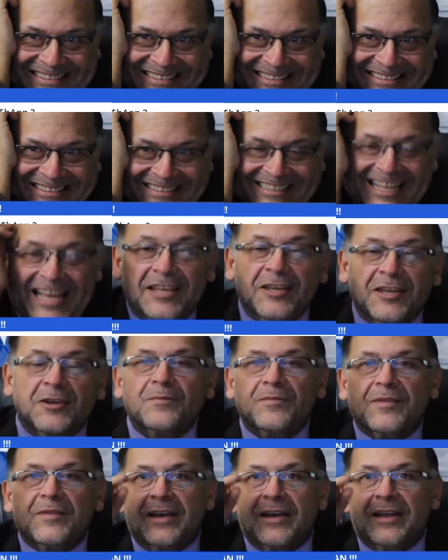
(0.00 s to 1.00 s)
Thank you.
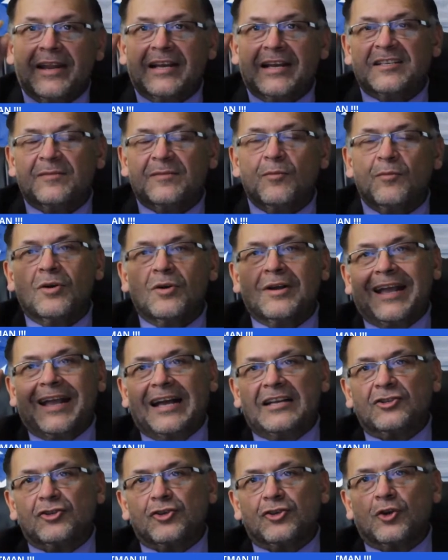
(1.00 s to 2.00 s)
Erasmo
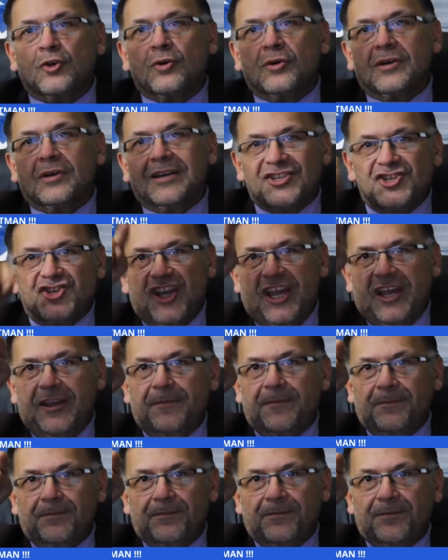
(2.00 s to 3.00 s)
Castro
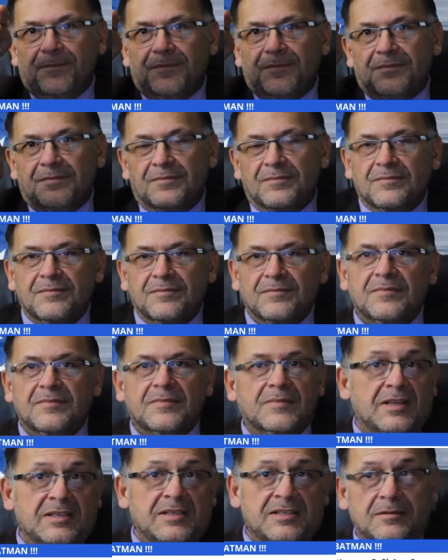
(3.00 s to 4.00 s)
J.
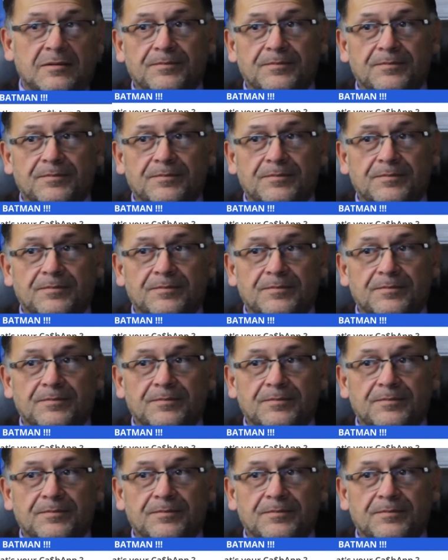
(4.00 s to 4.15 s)
That's it.